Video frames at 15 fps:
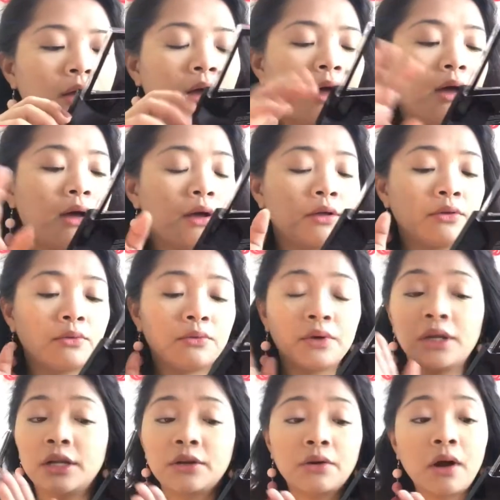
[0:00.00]
I don't
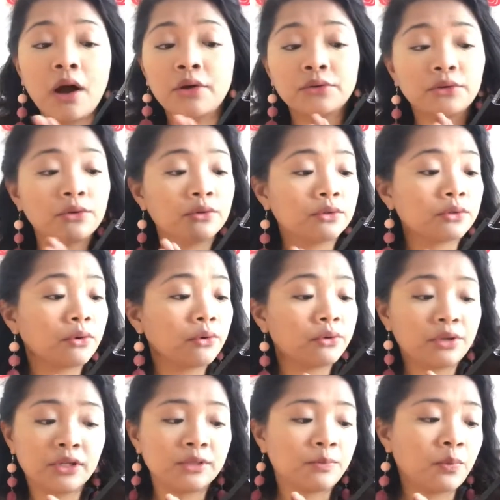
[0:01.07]
really know how to use all
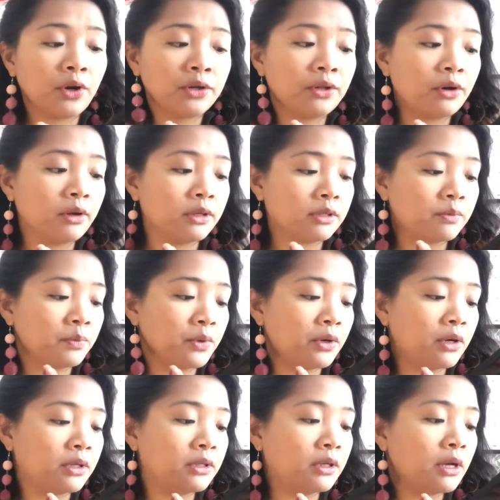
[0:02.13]
these products,
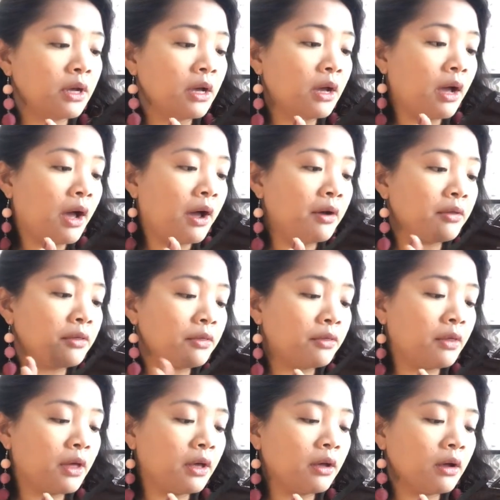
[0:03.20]
but I
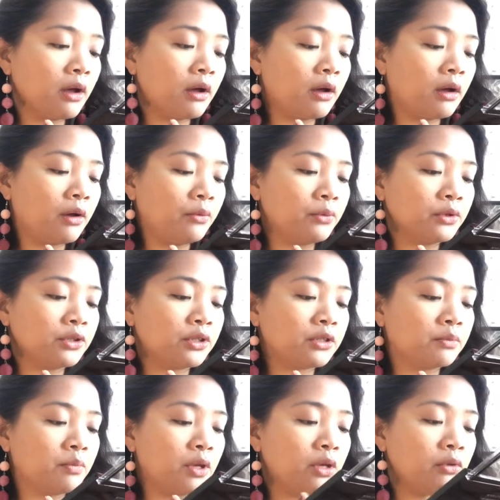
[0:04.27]
think we'll
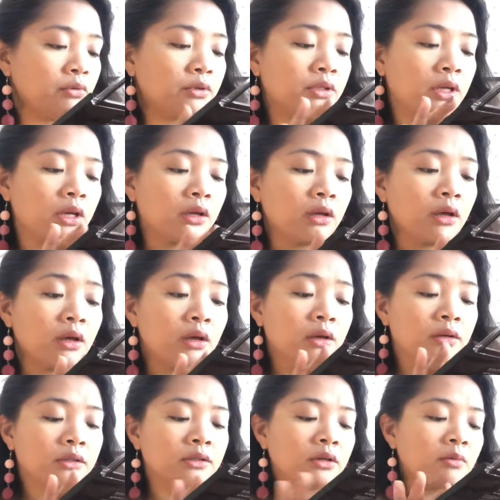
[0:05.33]
just be using
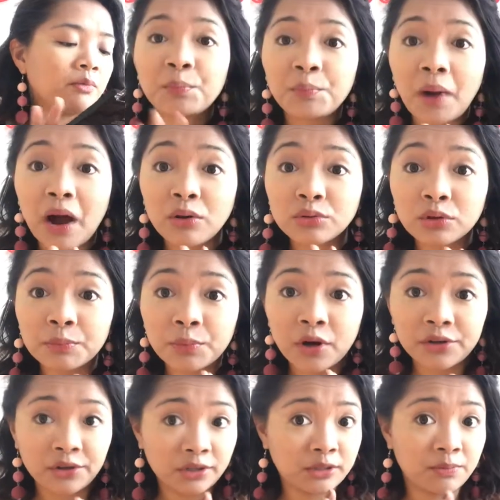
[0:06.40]
some powder
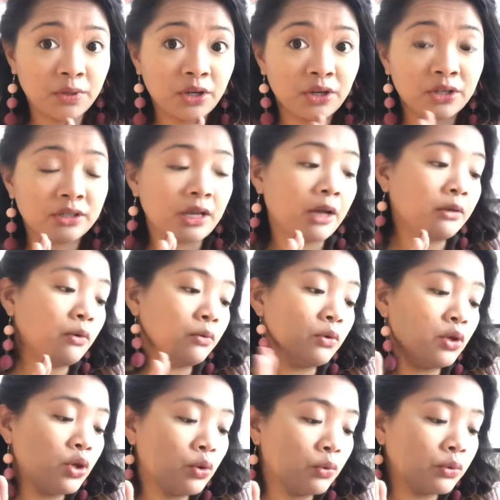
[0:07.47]
products because I don't
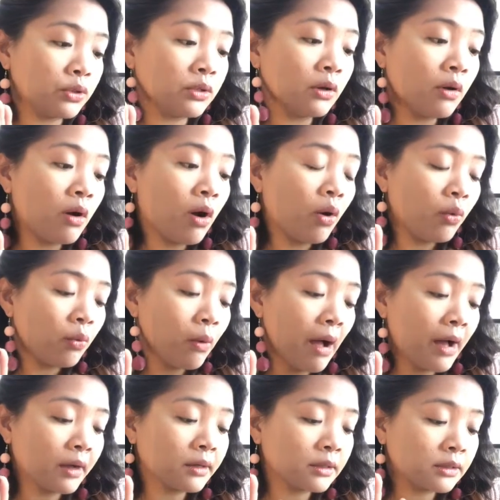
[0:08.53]
use
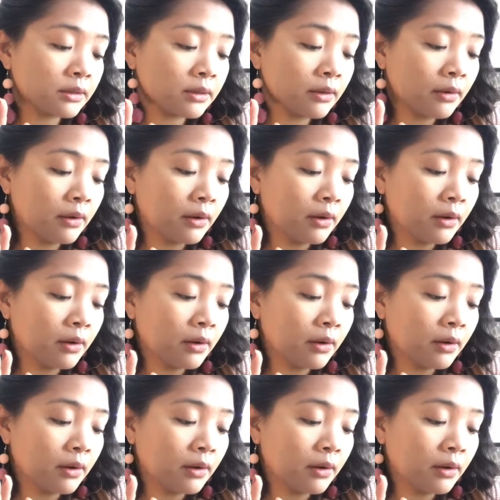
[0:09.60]
wax